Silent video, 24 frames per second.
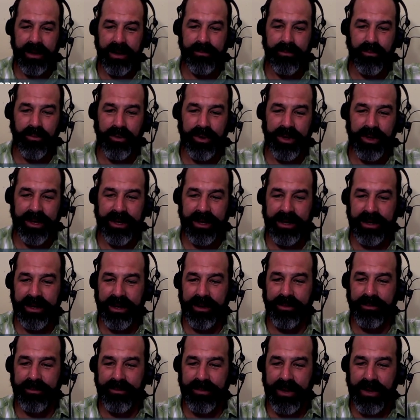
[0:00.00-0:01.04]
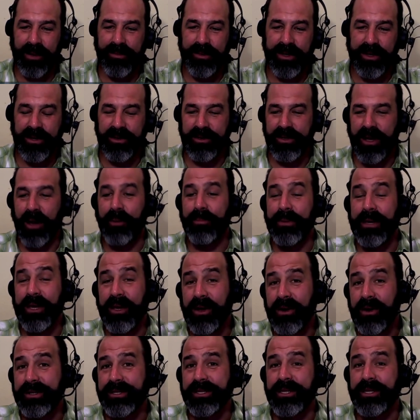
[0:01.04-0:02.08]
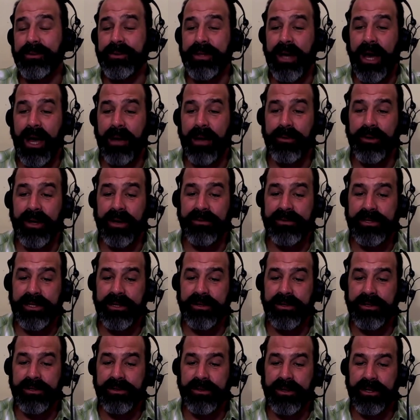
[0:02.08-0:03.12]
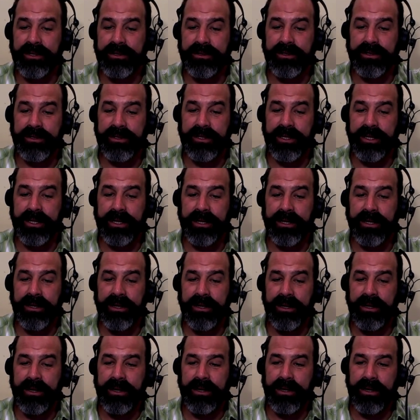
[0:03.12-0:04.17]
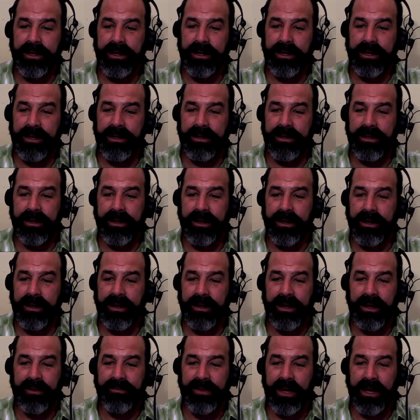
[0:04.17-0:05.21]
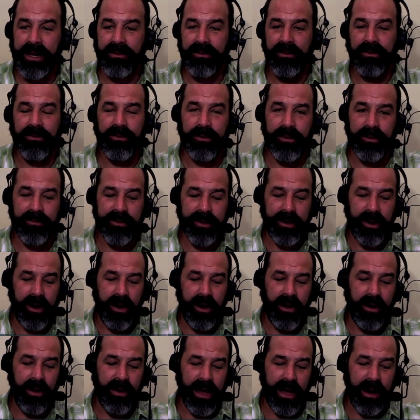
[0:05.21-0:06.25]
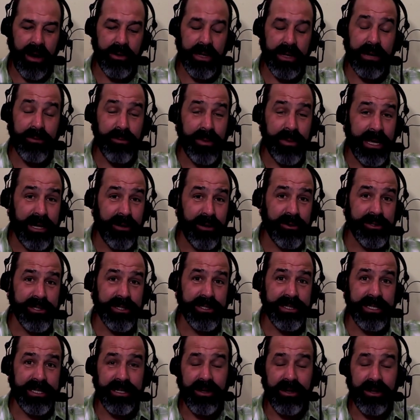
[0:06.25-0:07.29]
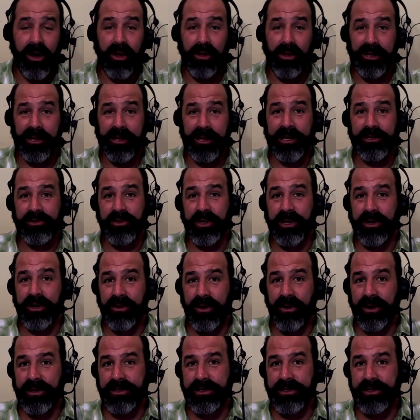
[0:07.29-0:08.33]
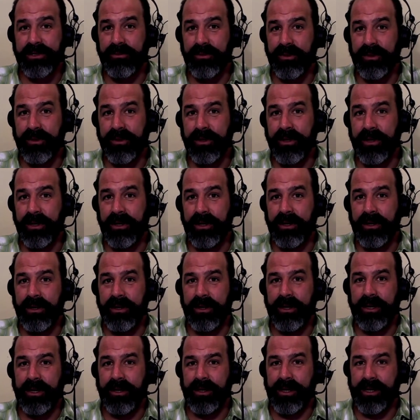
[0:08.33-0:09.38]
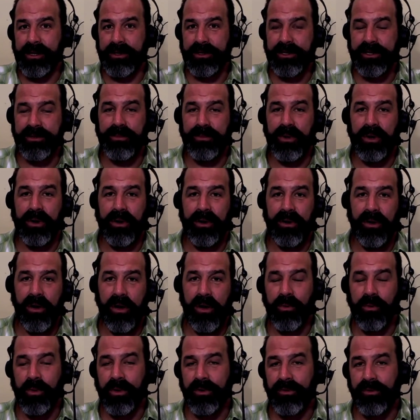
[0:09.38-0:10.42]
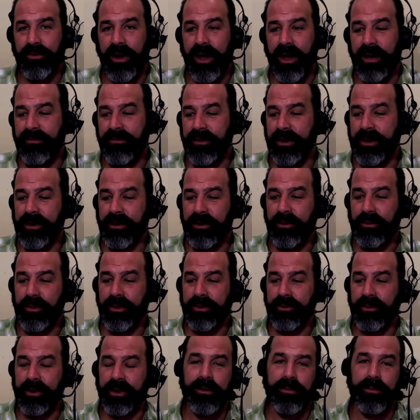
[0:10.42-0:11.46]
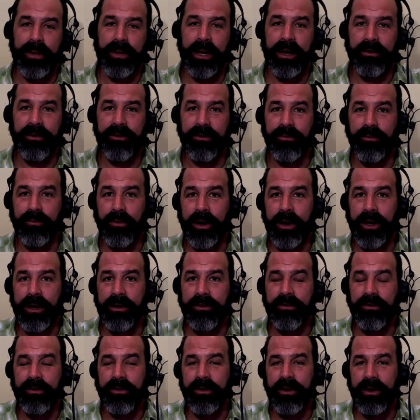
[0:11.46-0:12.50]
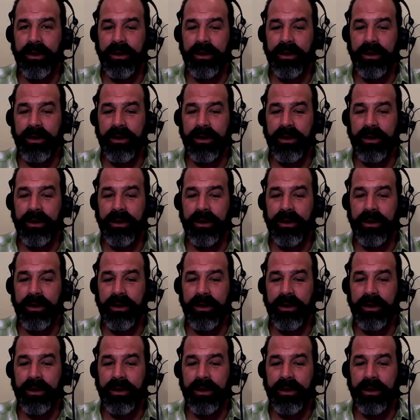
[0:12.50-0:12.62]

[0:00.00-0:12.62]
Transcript: I'm really I'm, I'm curious. I'll be curious to see what the hybrid F series trucks looks like, and uh, if they can do sort of an all. it'd be interesting to see an all electric crossover, you know, like a small all wheel drive vehicle with 300 miles of range.